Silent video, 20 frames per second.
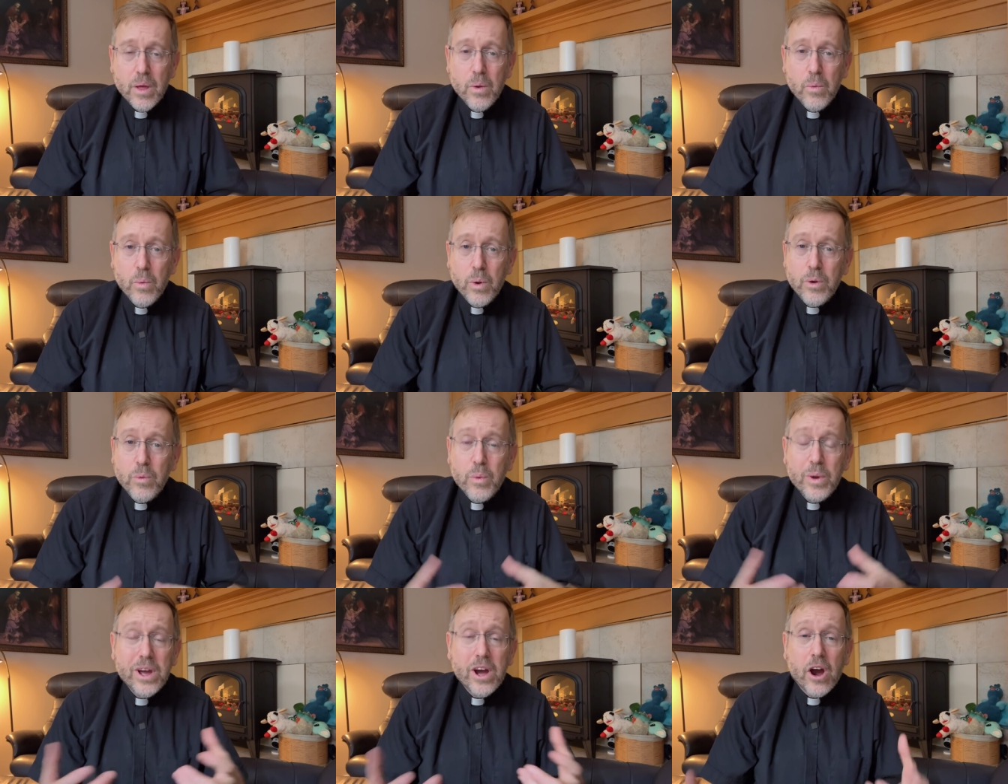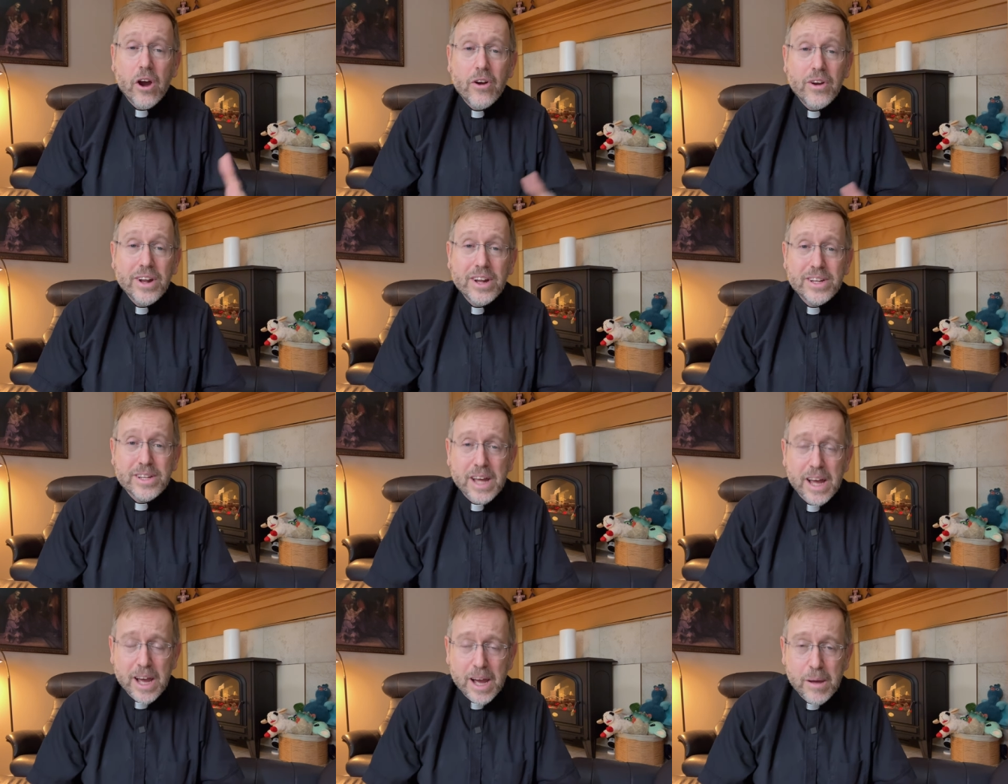when we are in a
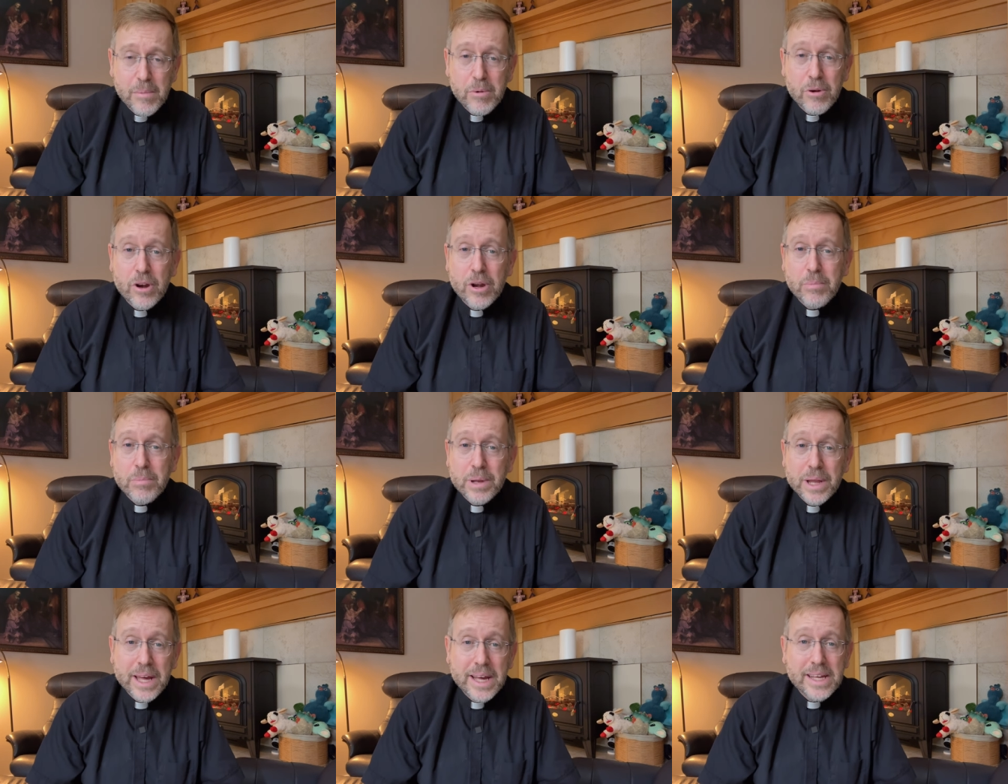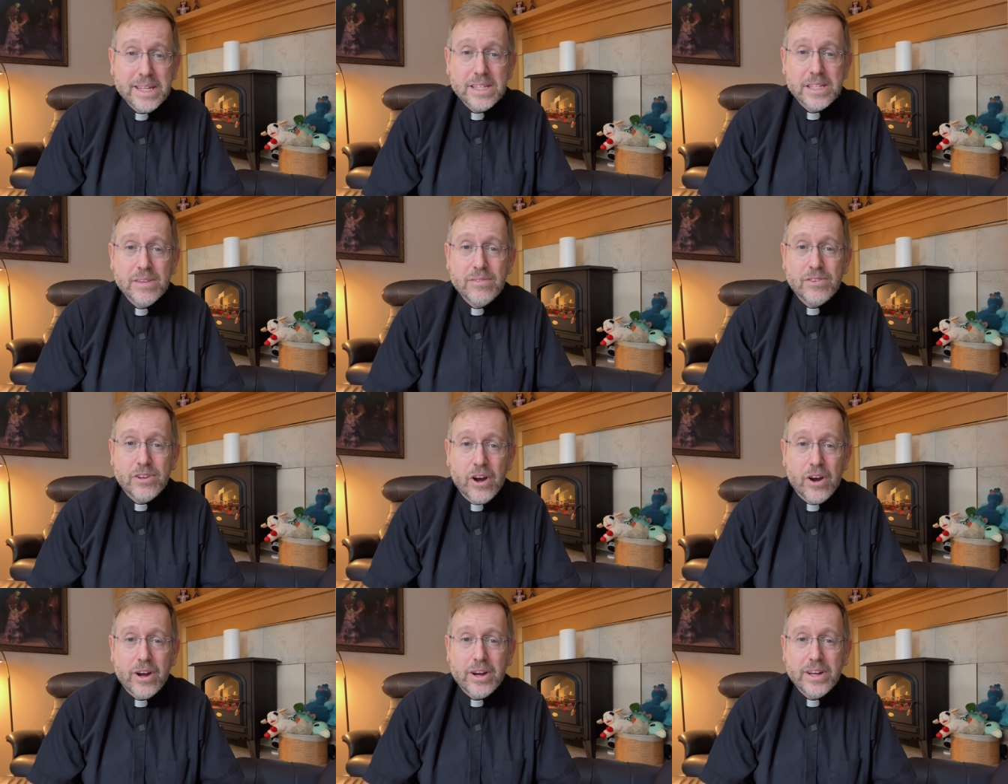time and a place of
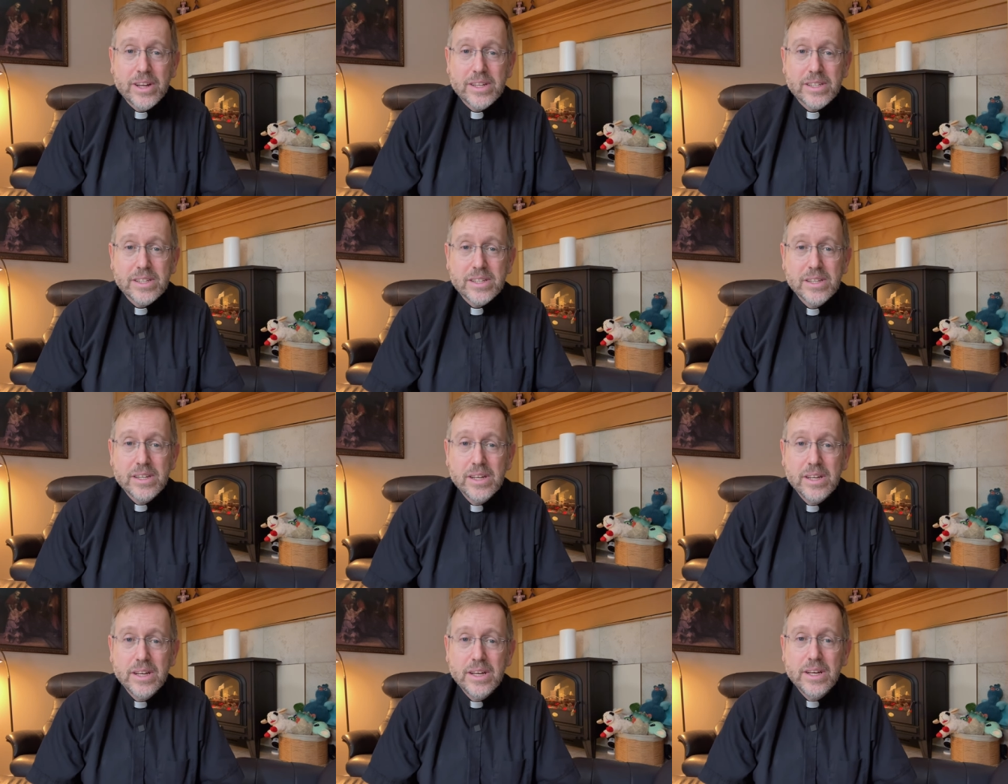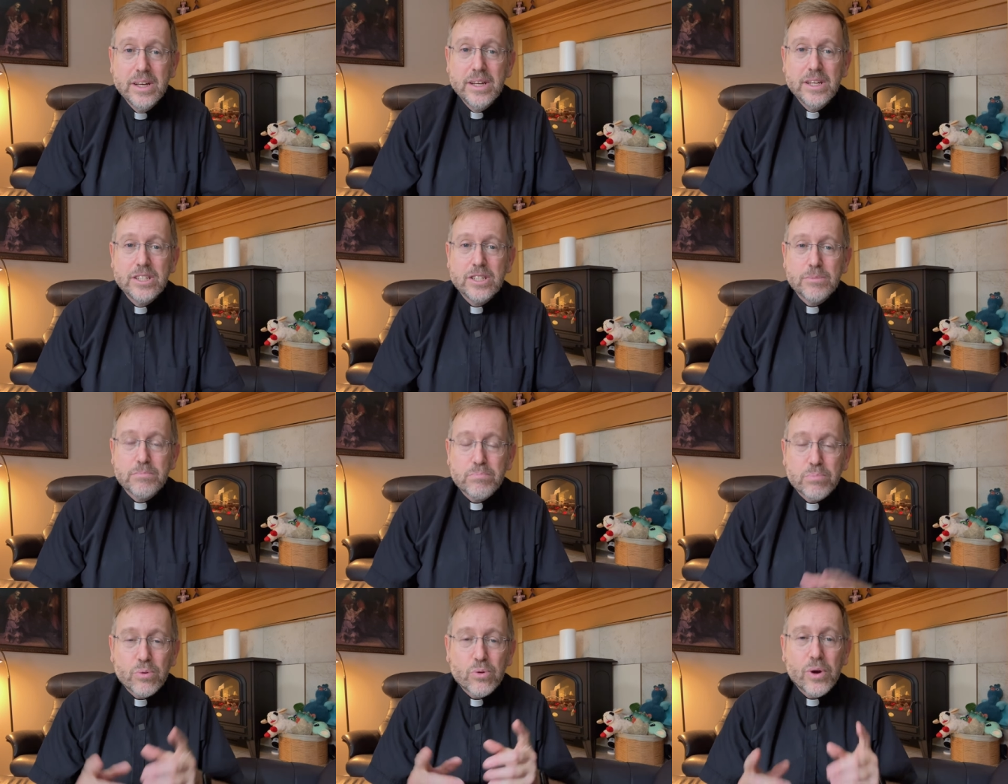darkness,
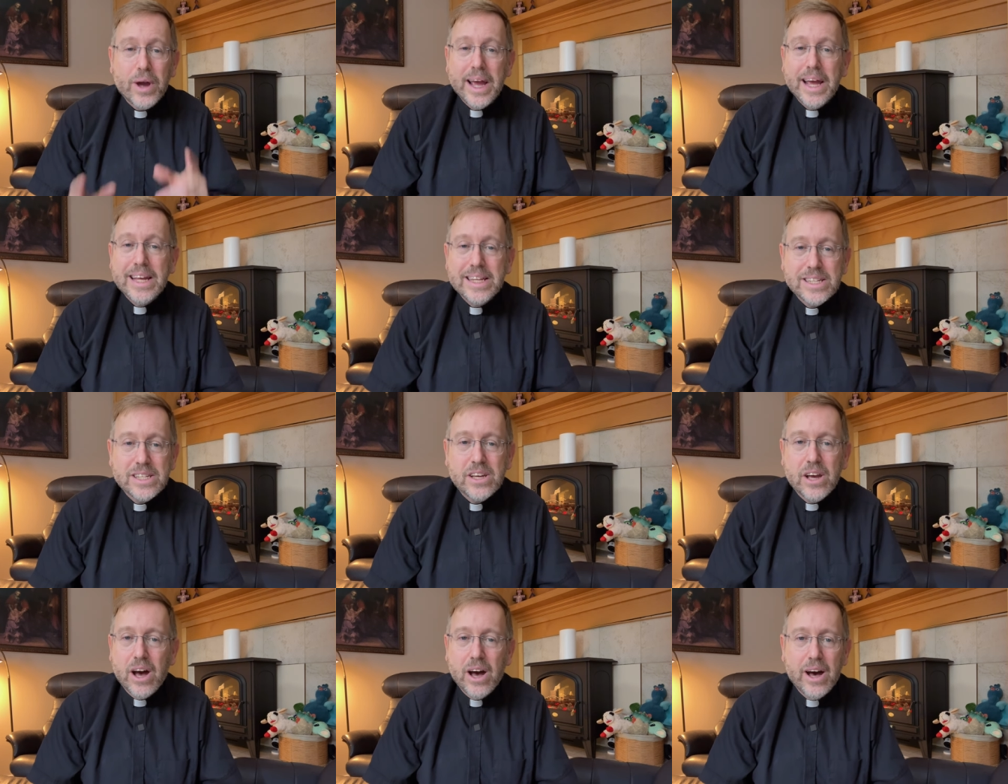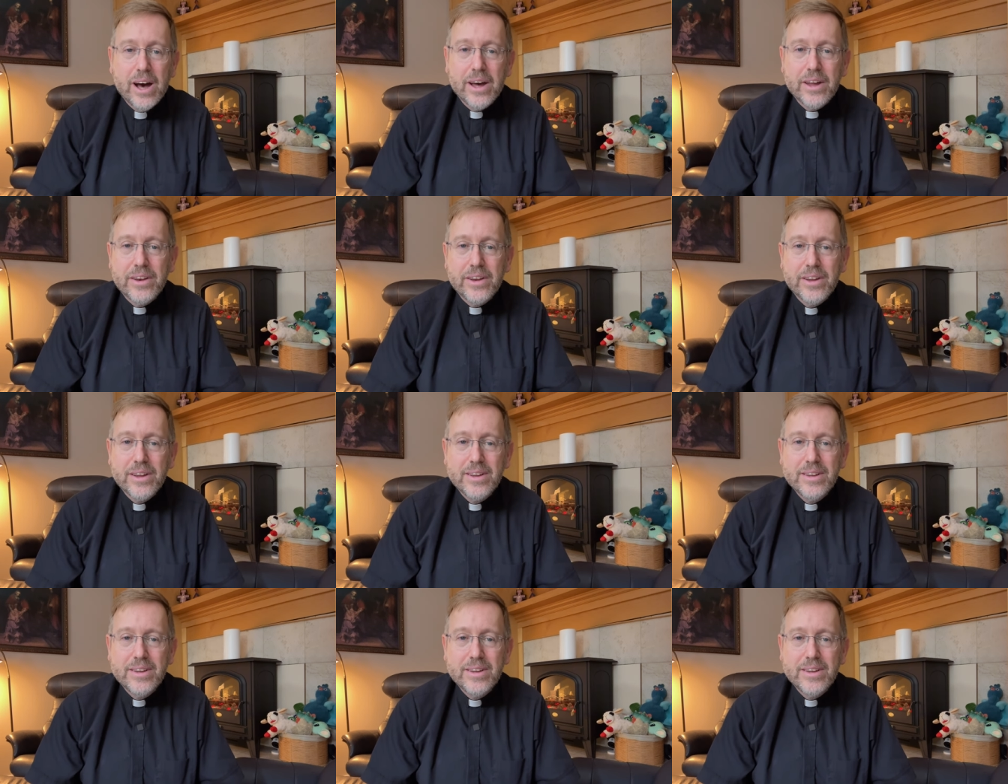to praise God.